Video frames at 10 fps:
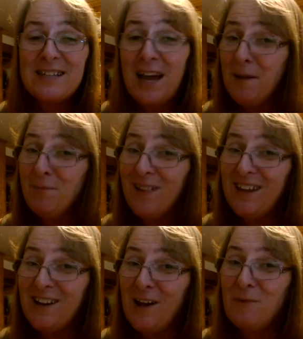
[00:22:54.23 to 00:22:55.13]
I
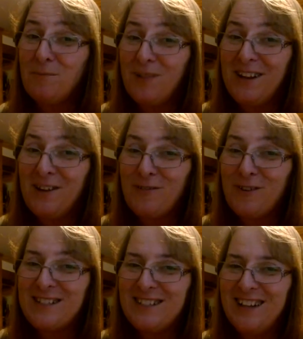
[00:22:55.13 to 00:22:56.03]
plan on plenty of
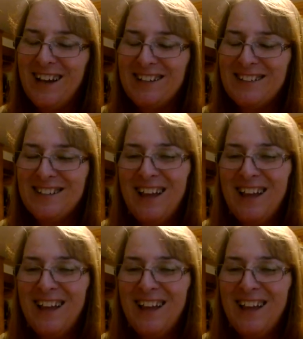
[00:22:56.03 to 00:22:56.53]
rest tonight.